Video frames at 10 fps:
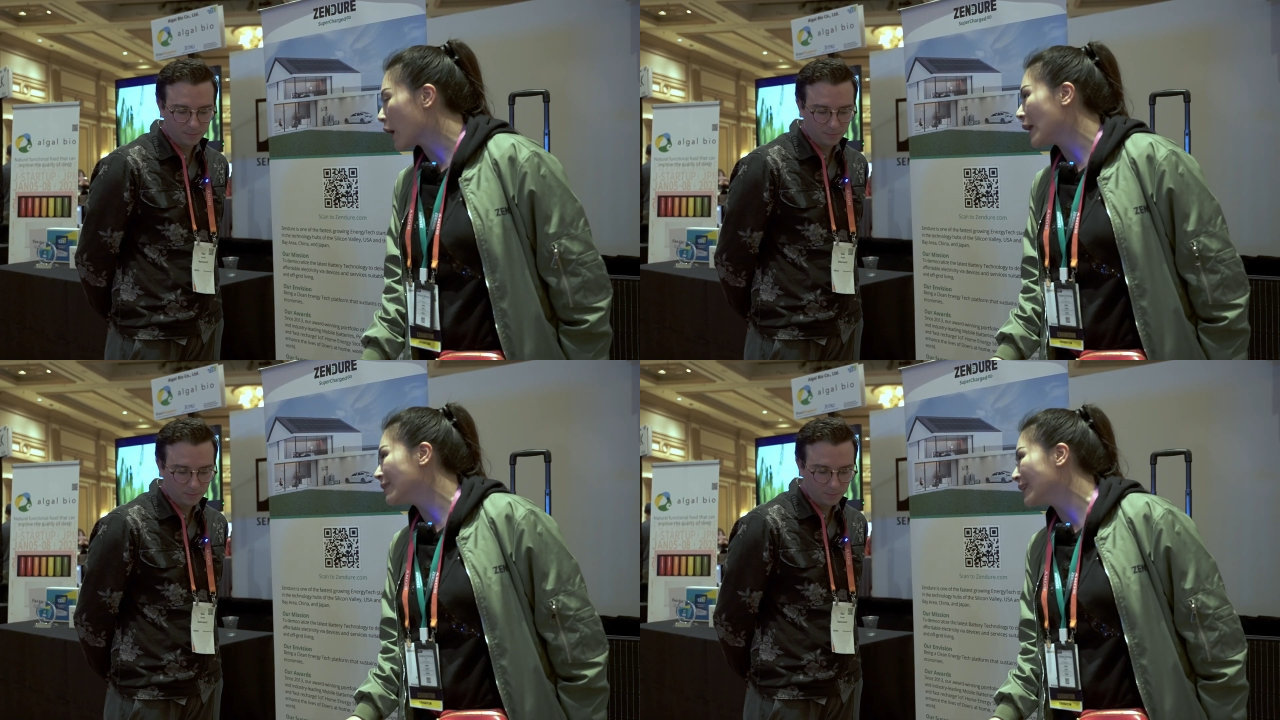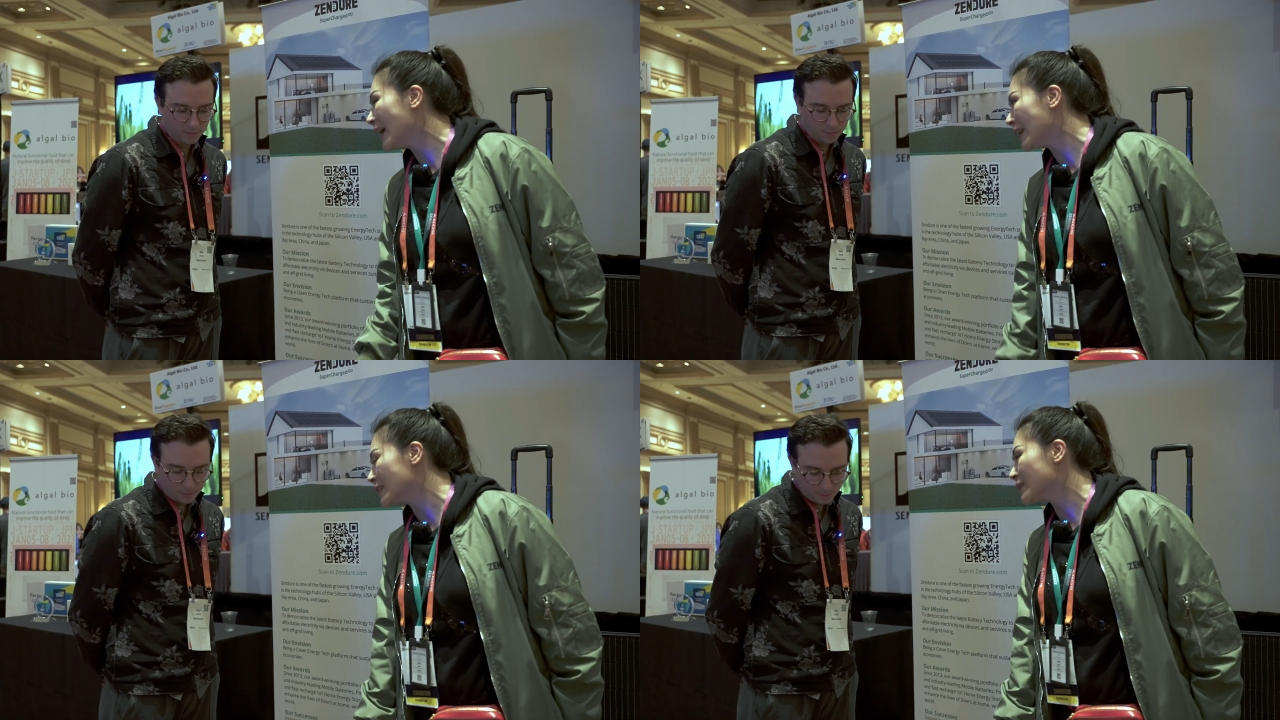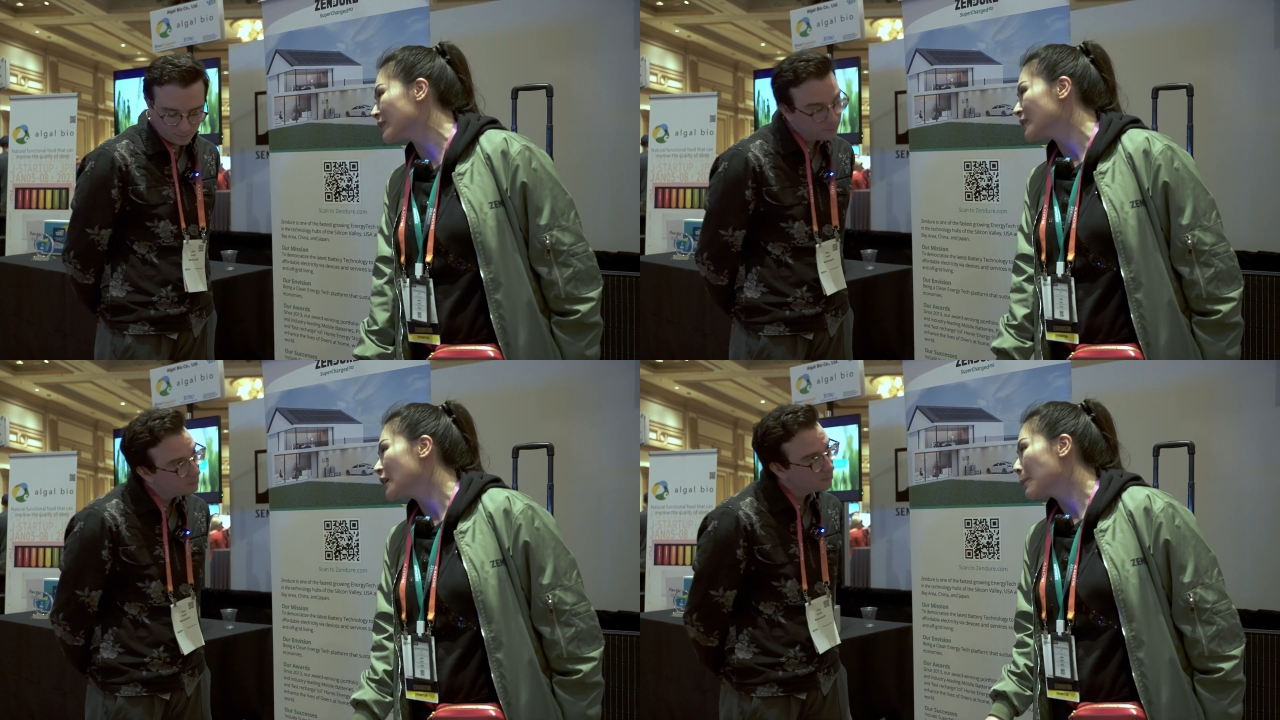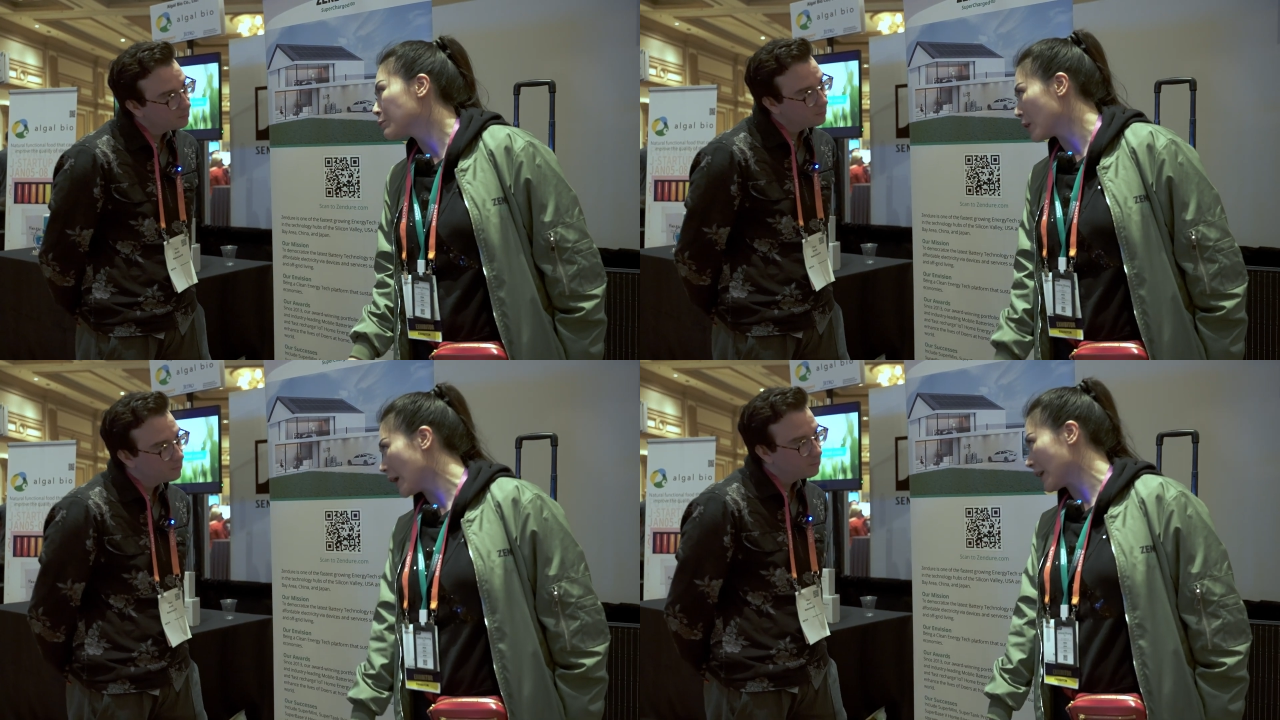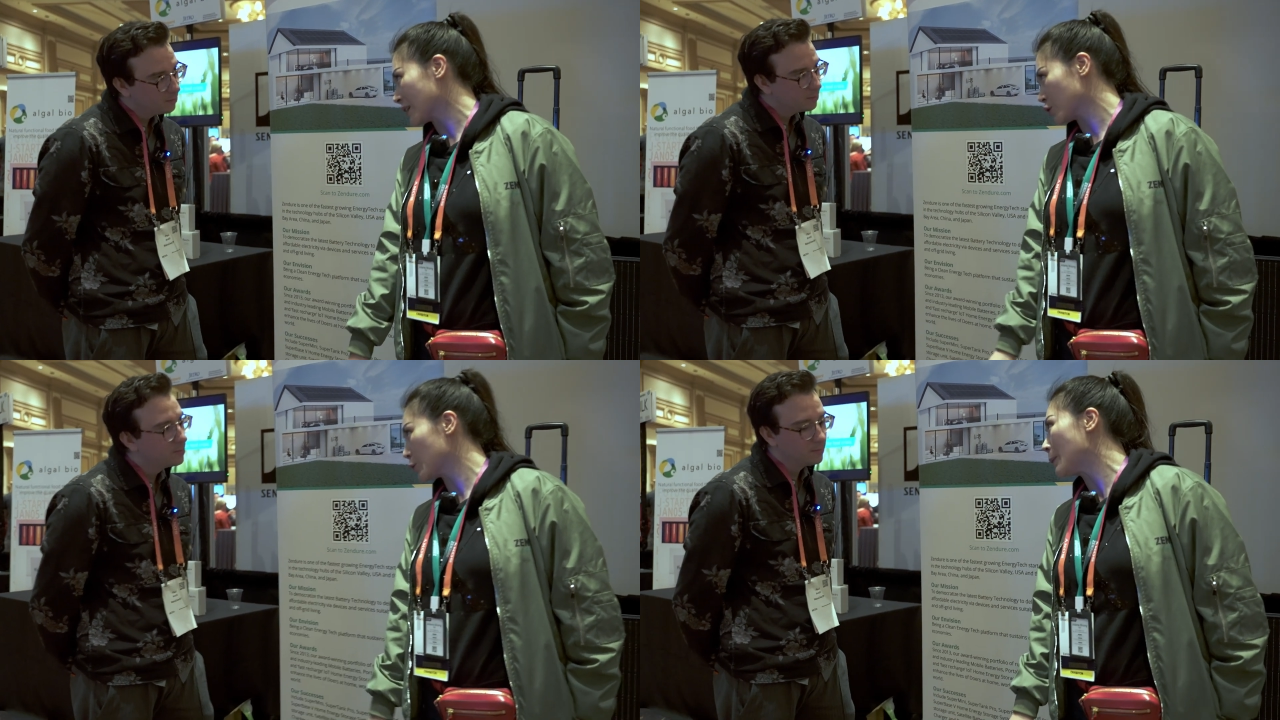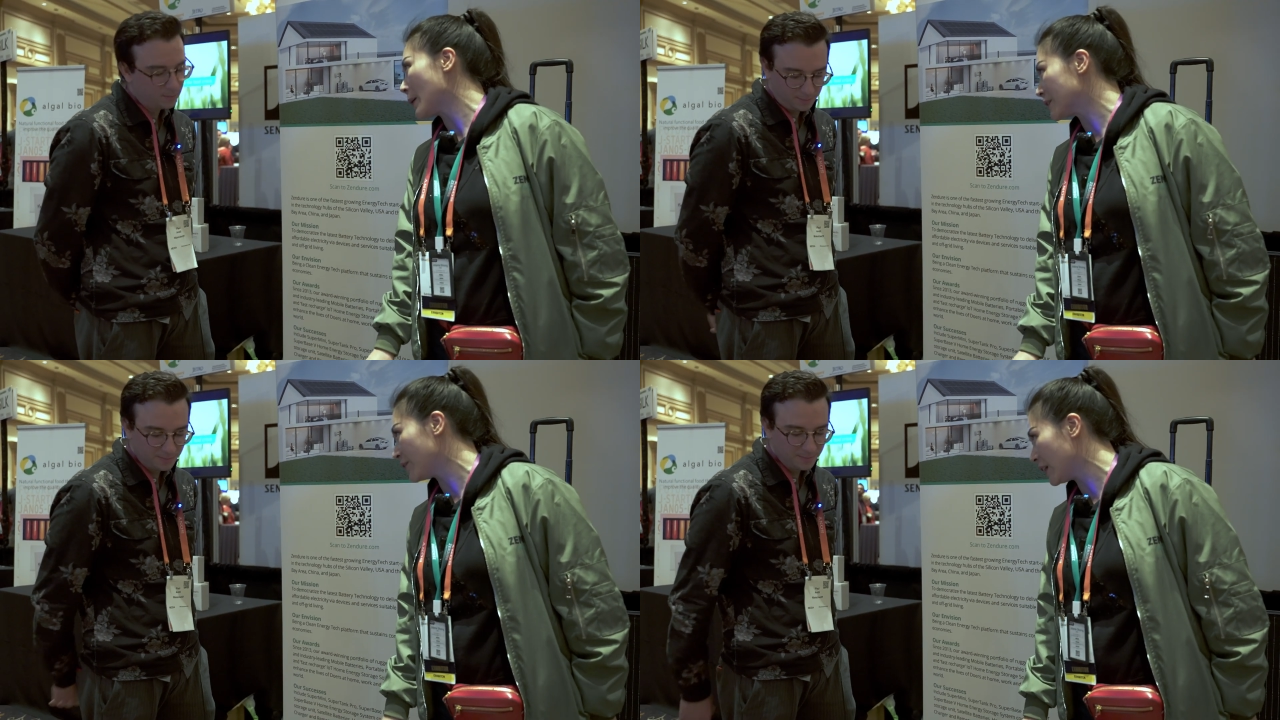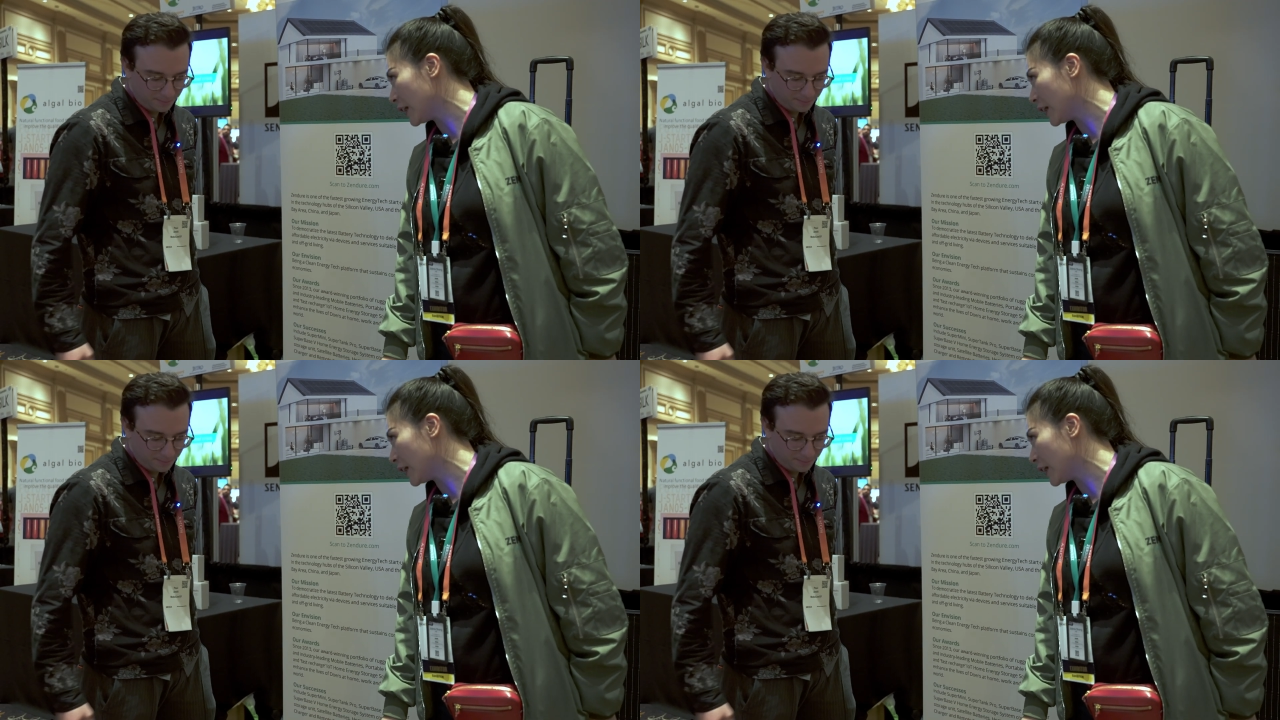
Speaker 1: uh, latest product, SuperBase V,